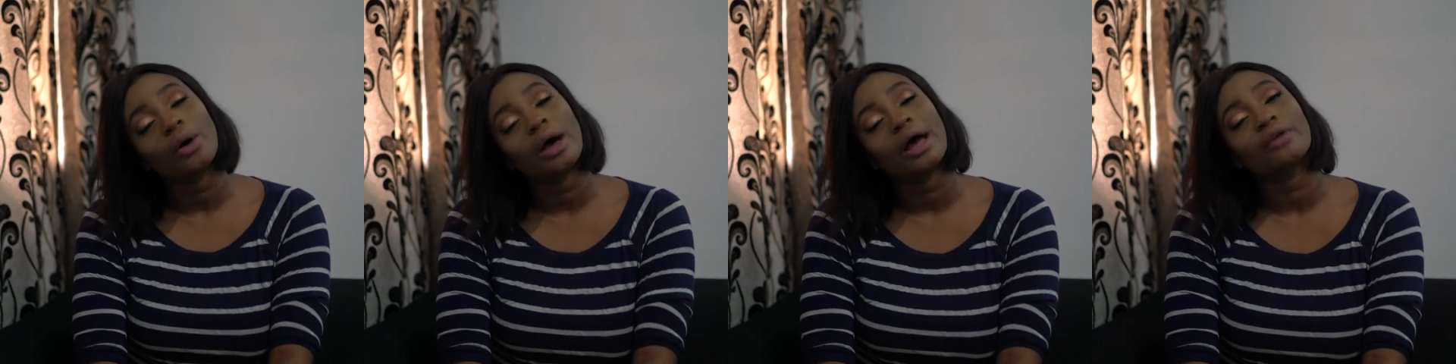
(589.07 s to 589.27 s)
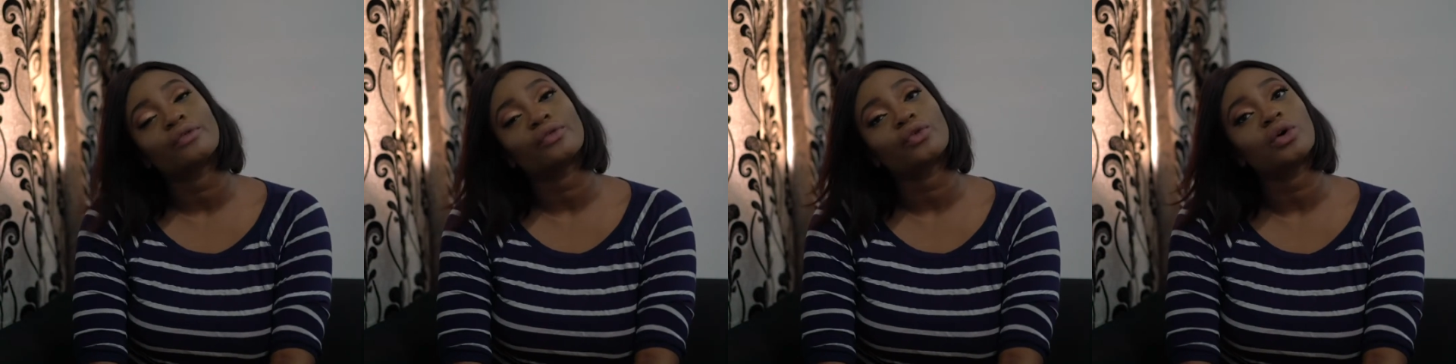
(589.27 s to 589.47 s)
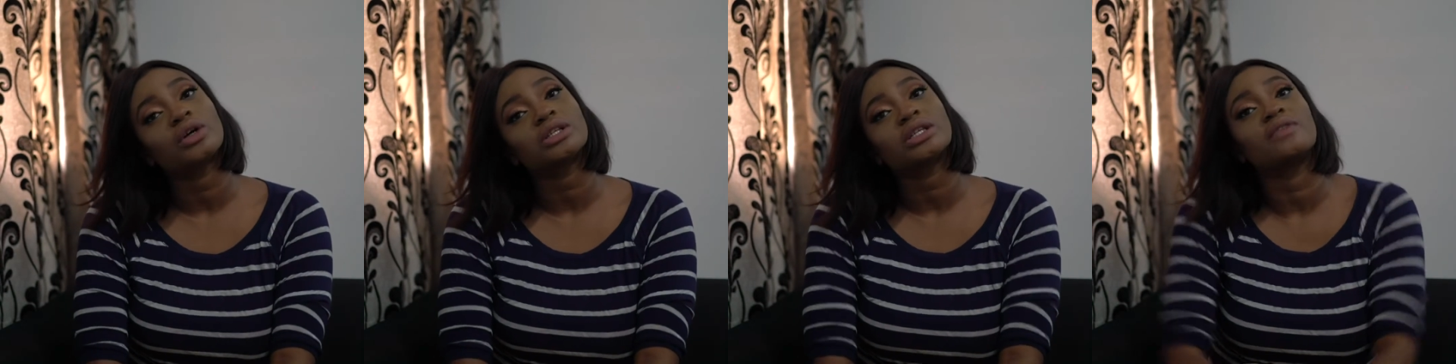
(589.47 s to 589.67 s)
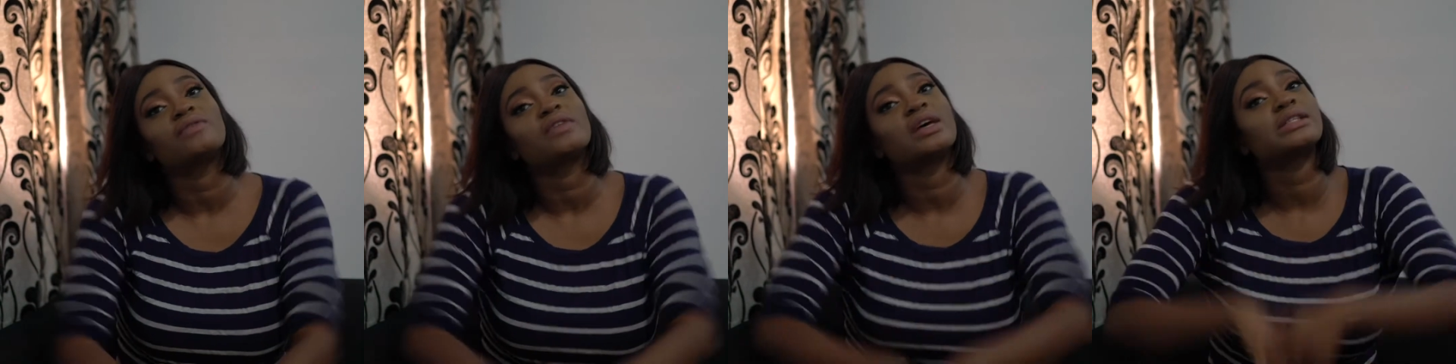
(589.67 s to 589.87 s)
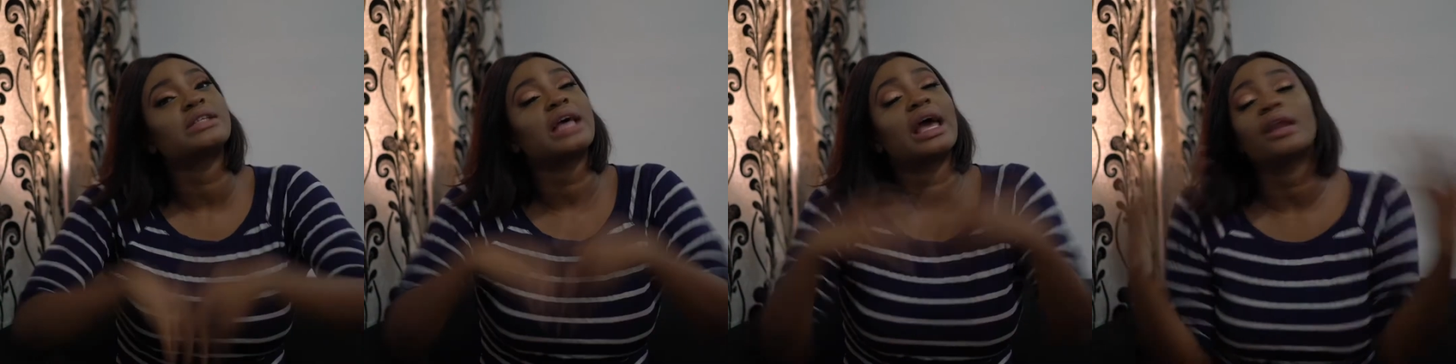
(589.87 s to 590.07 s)
And of course, if
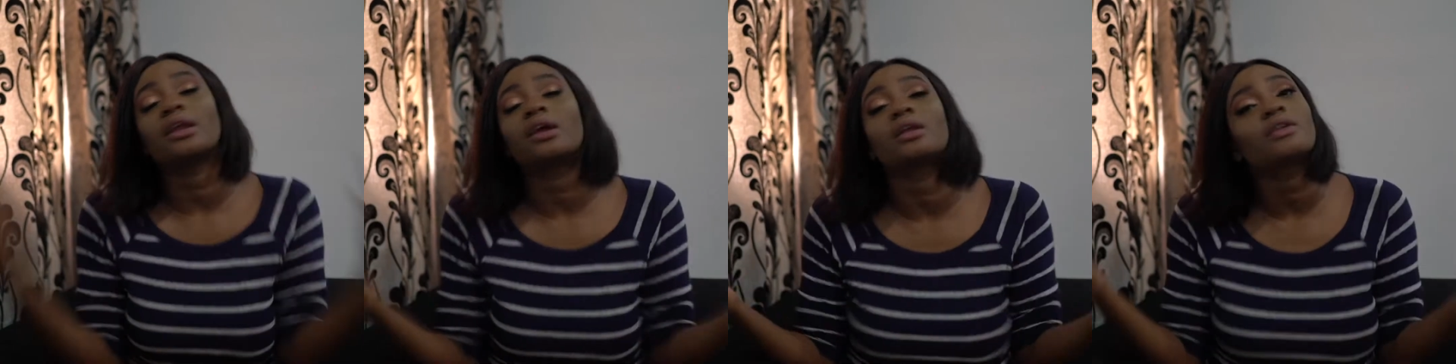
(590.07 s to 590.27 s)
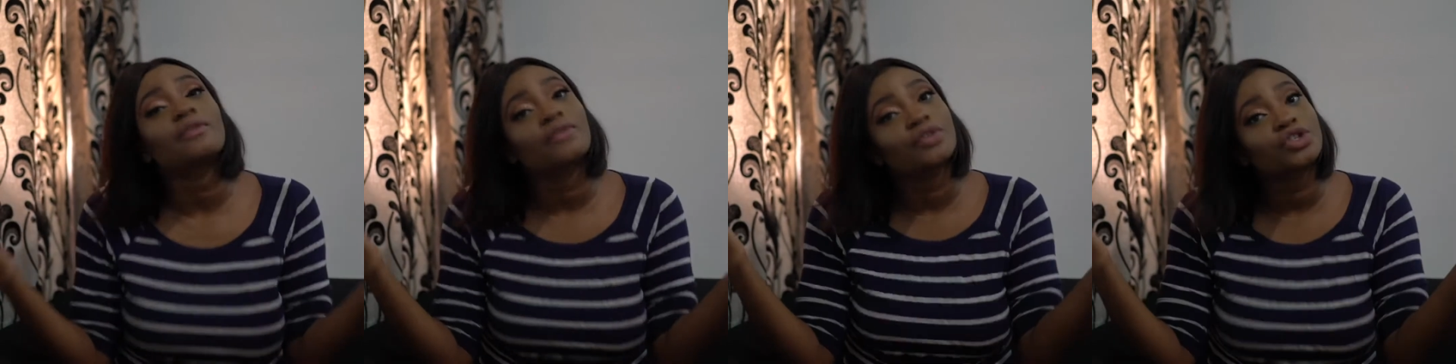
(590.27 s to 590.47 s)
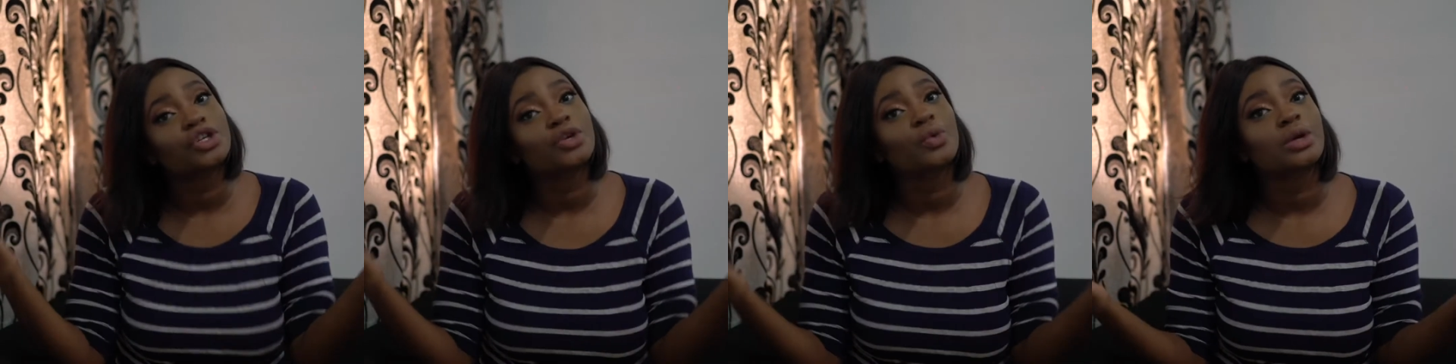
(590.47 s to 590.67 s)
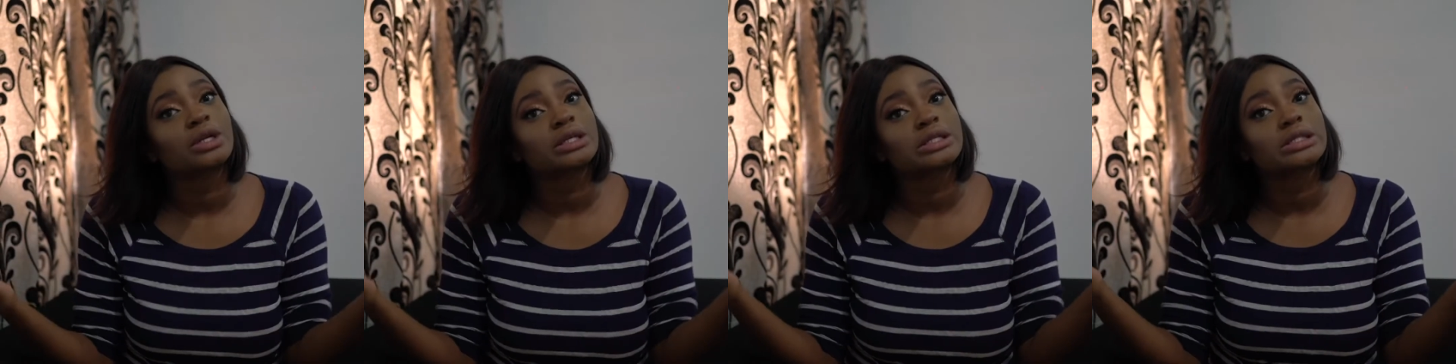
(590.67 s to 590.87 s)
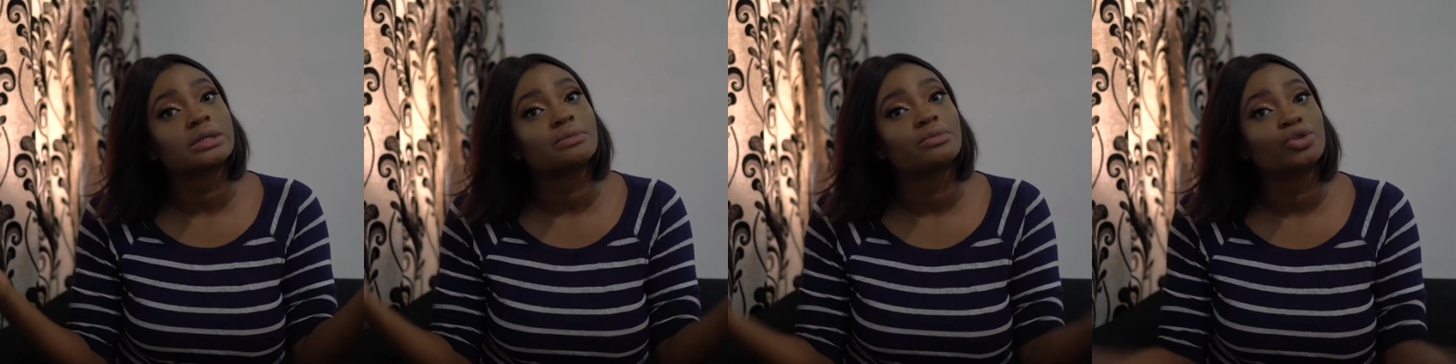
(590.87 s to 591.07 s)
there's any other video you want to
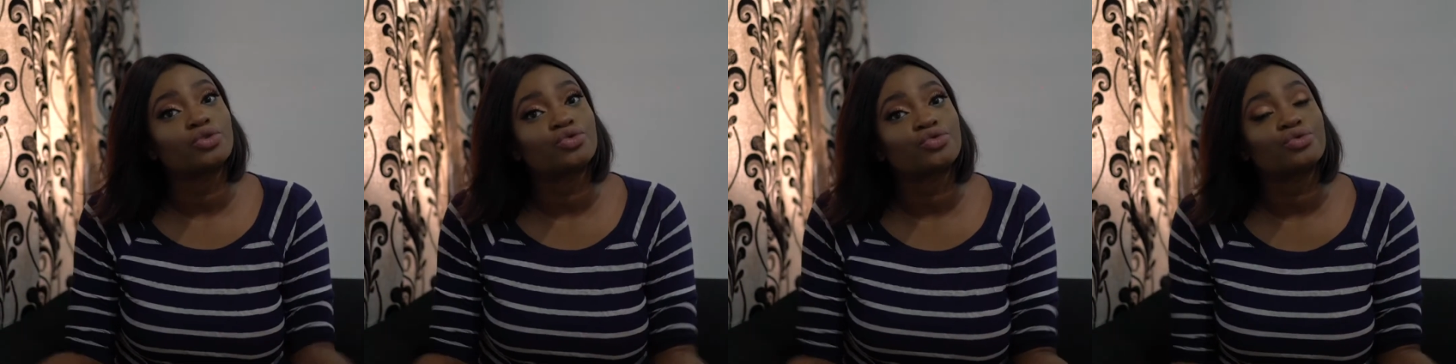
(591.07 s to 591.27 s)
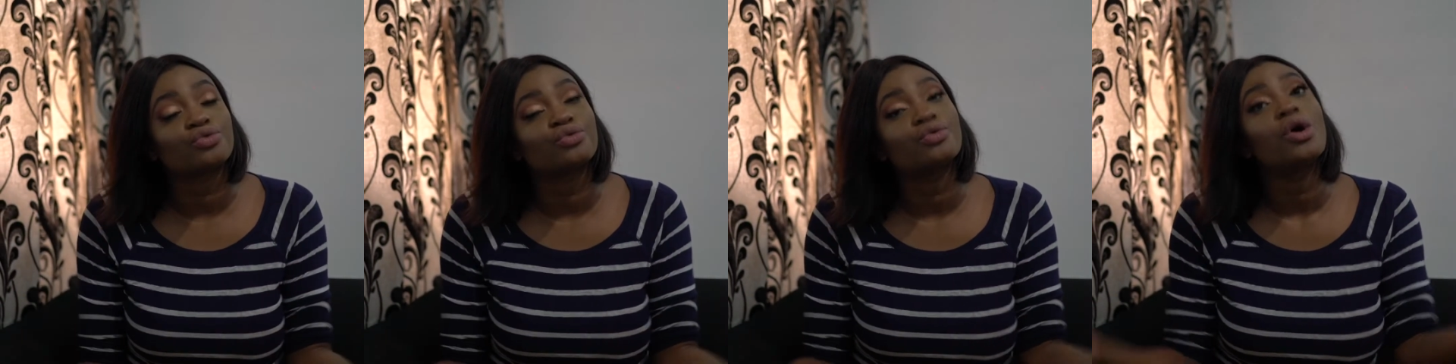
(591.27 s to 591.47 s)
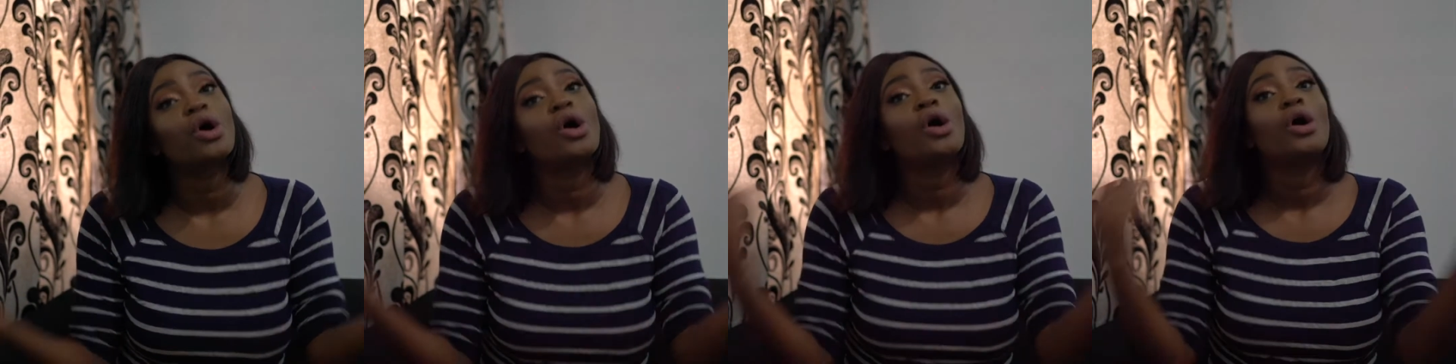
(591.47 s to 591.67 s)
see me do,